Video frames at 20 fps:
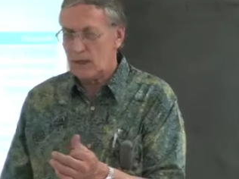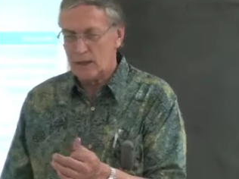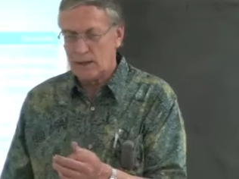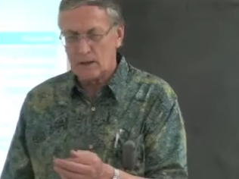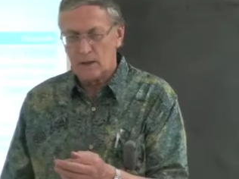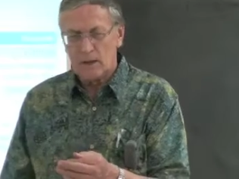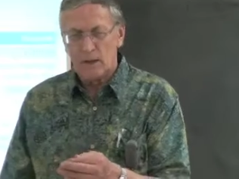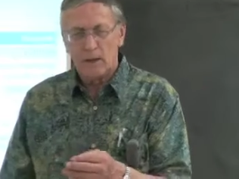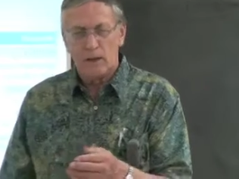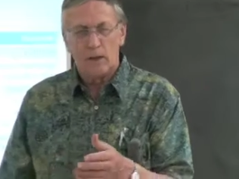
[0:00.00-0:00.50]

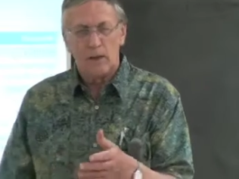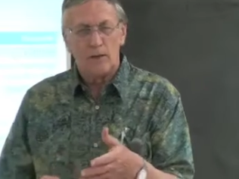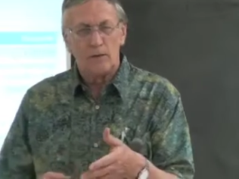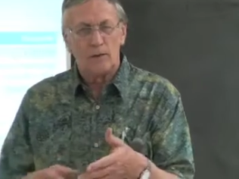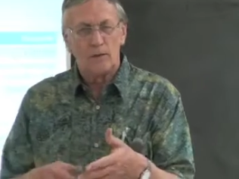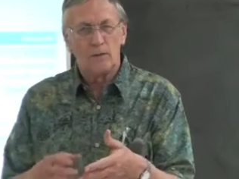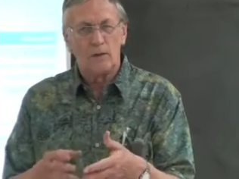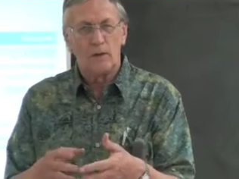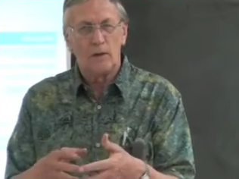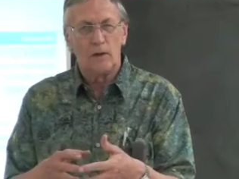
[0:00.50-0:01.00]
that
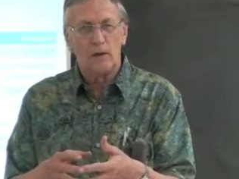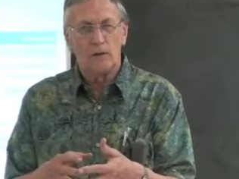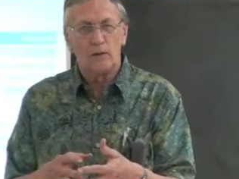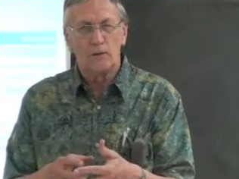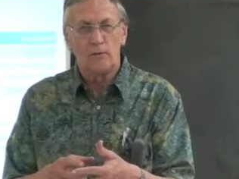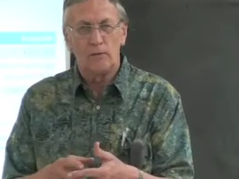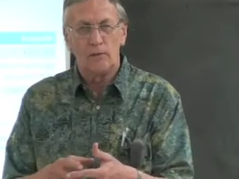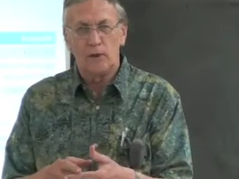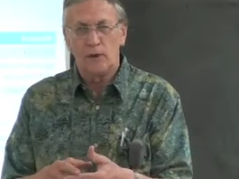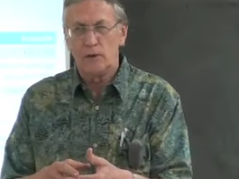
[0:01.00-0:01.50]
and for a lot
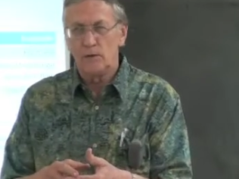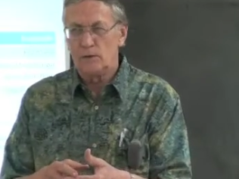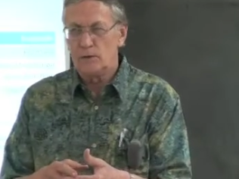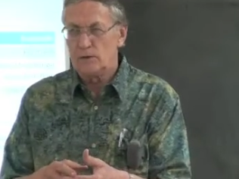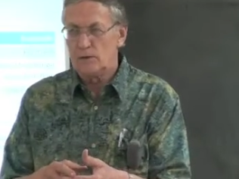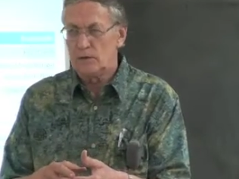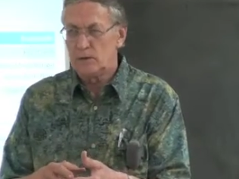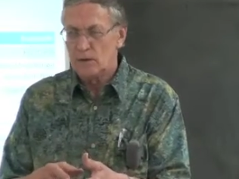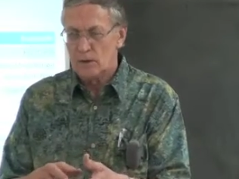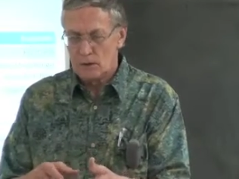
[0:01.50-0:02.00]
of
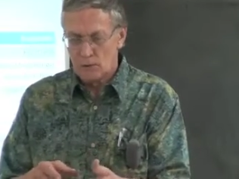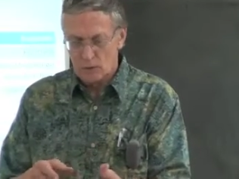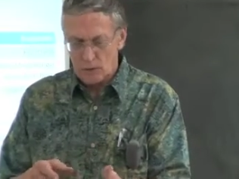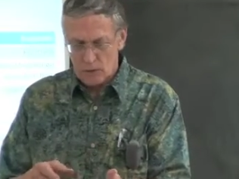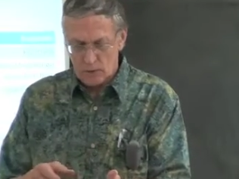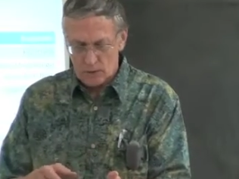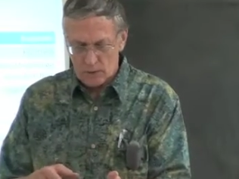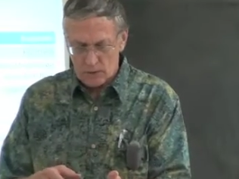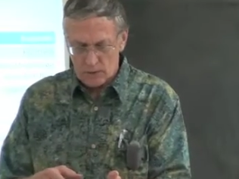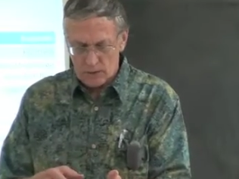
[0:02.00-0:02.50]
notes,
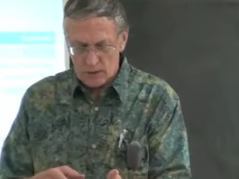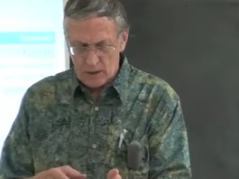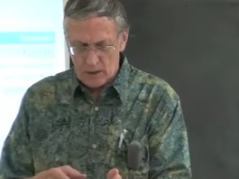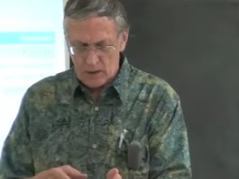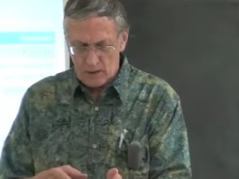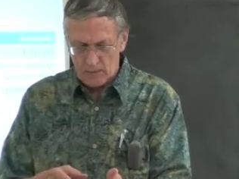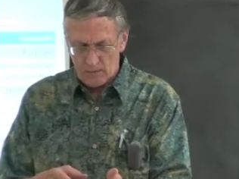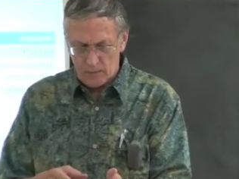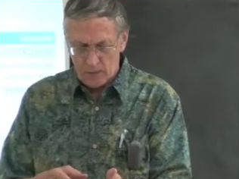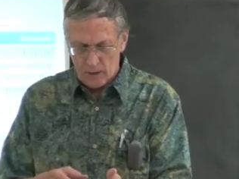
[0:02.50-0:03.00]
which would
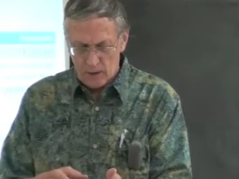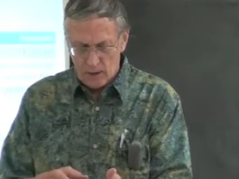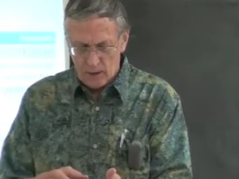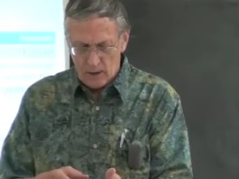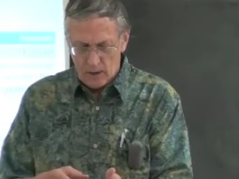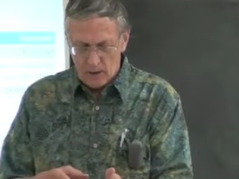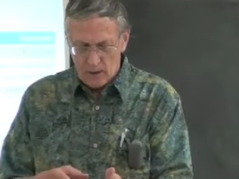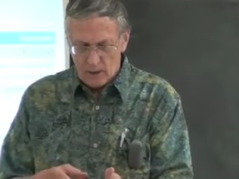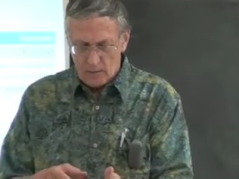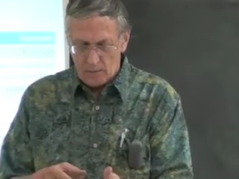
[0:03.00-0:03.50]
said,
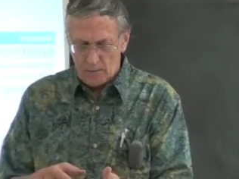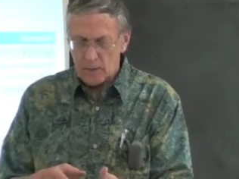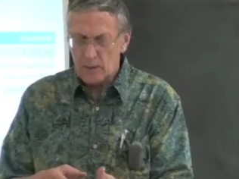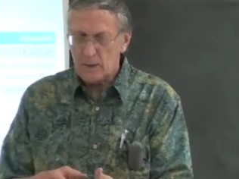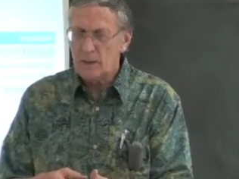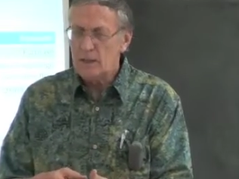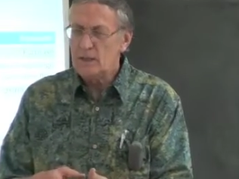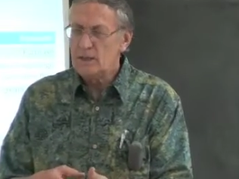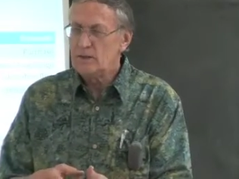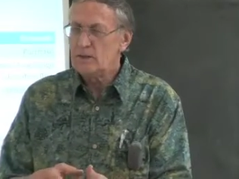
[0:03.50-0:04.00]

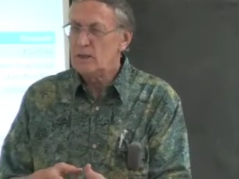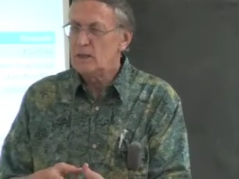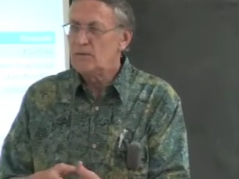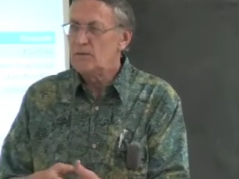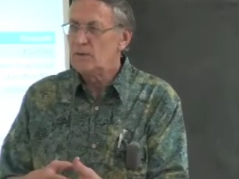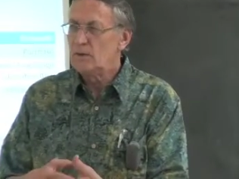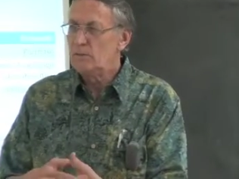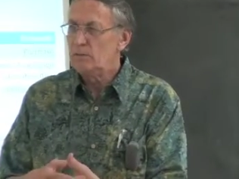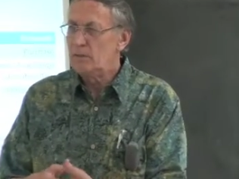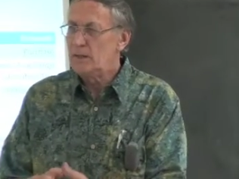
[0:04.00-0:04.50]
please
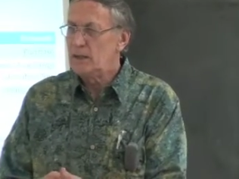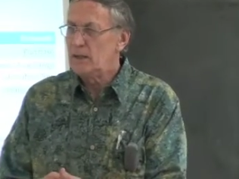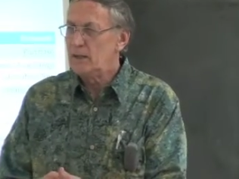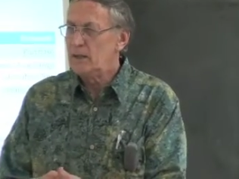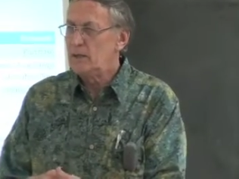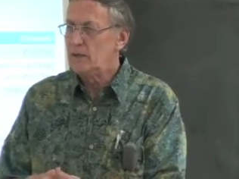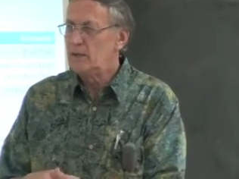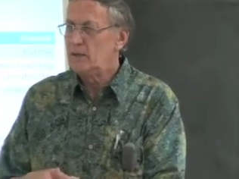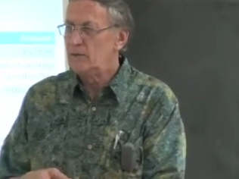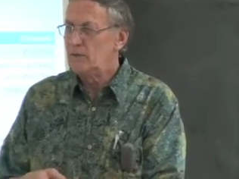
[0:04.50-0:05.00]
give the
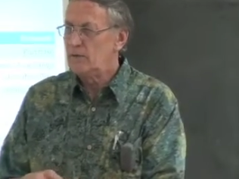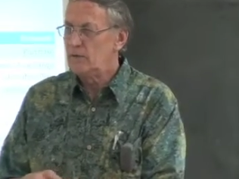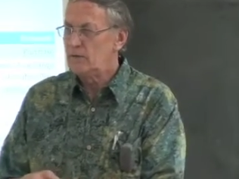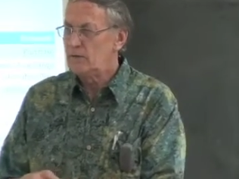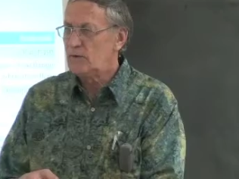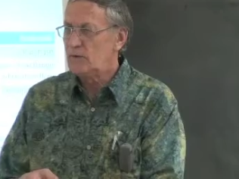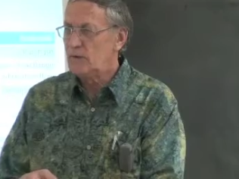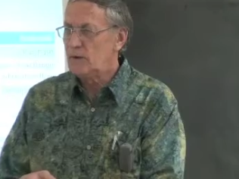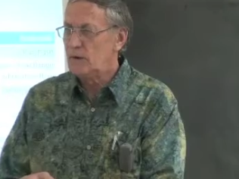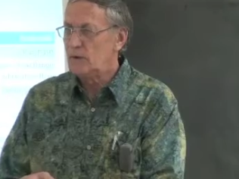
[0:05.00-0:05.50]
bearer of
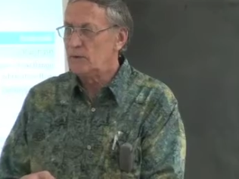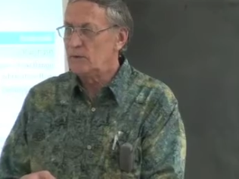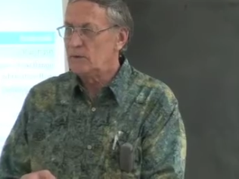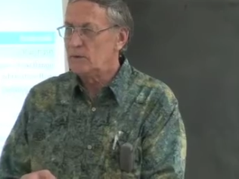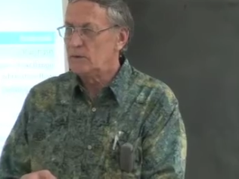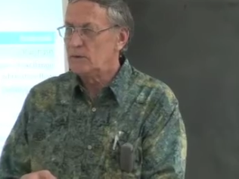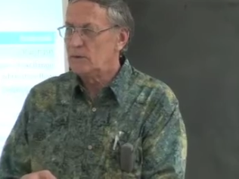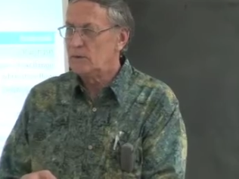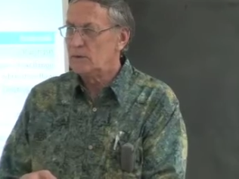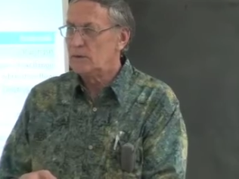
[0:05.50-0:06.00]
this
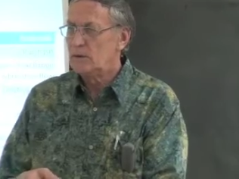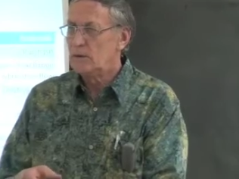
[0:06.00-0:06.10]
note